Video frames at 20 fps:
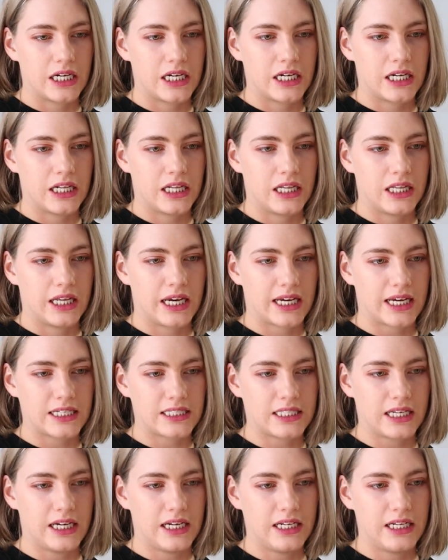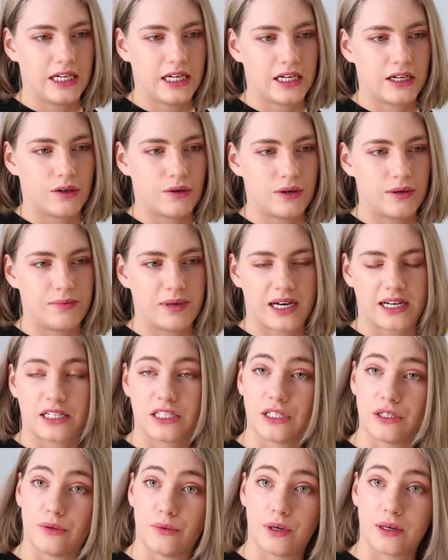Like I said, going back
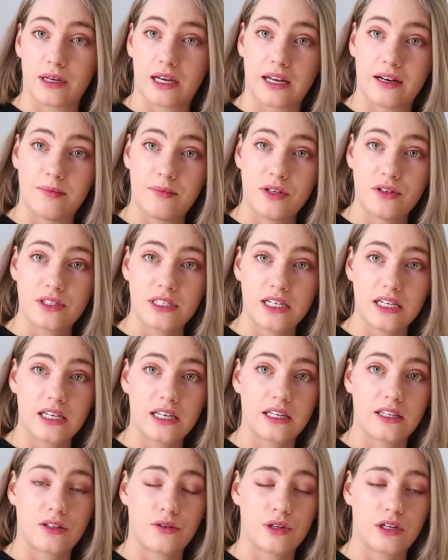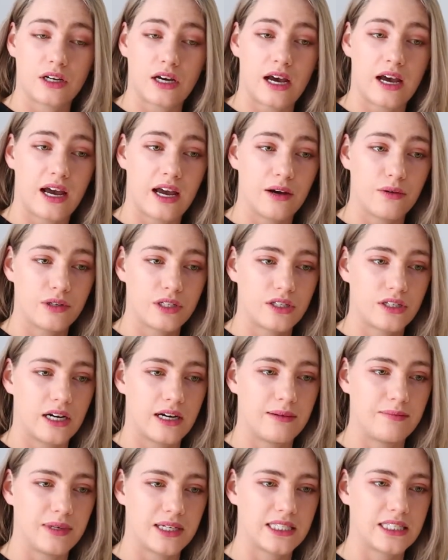to what kind of music, I always try
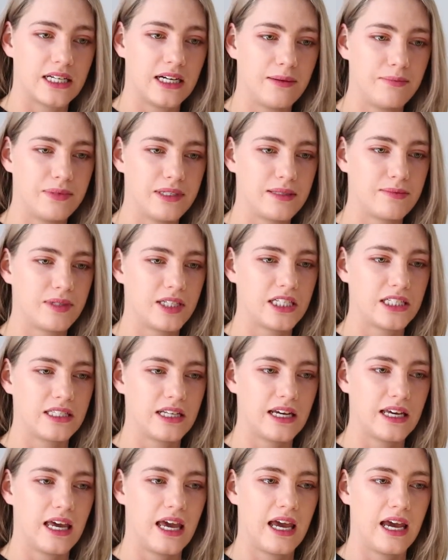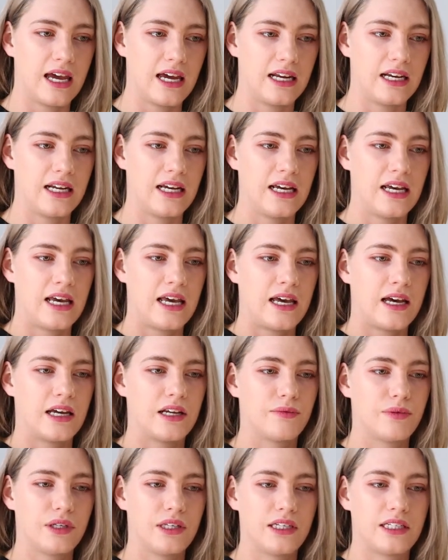to mix it up as much as I can.
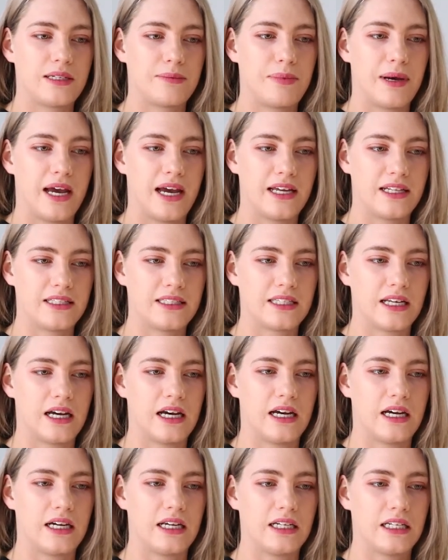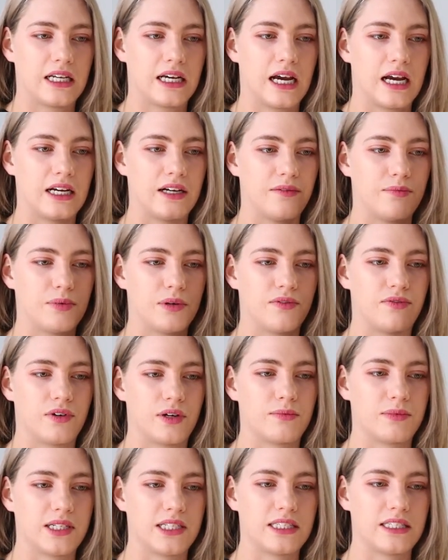It really depends on the kind of
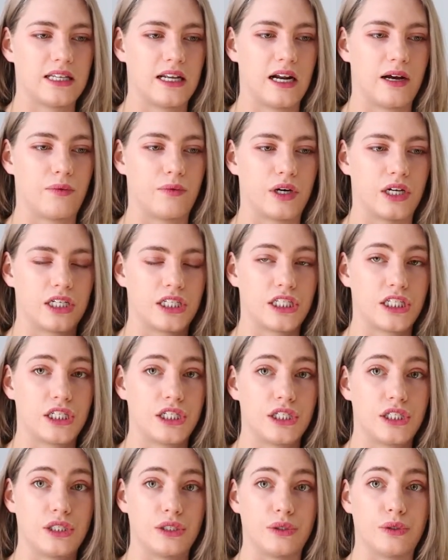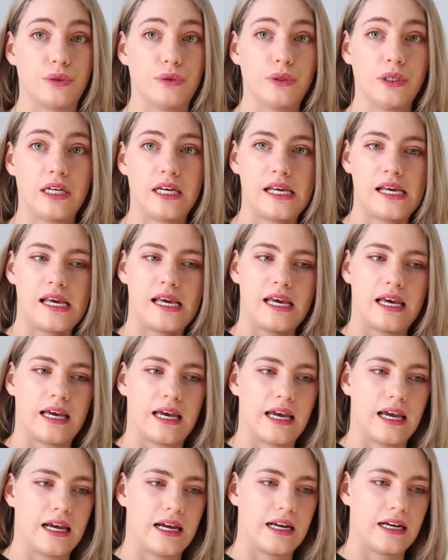performance that I want to do.
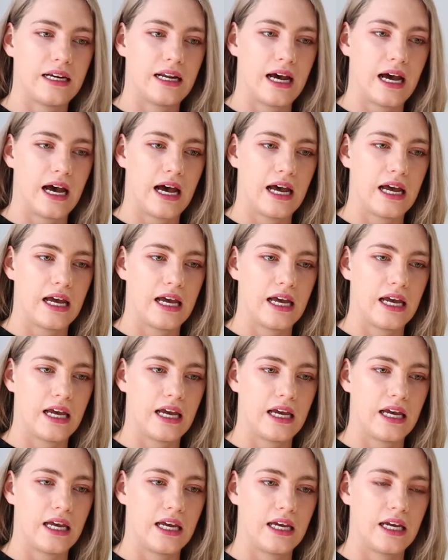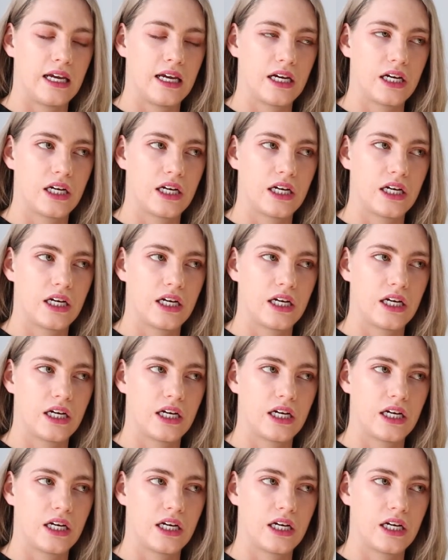And I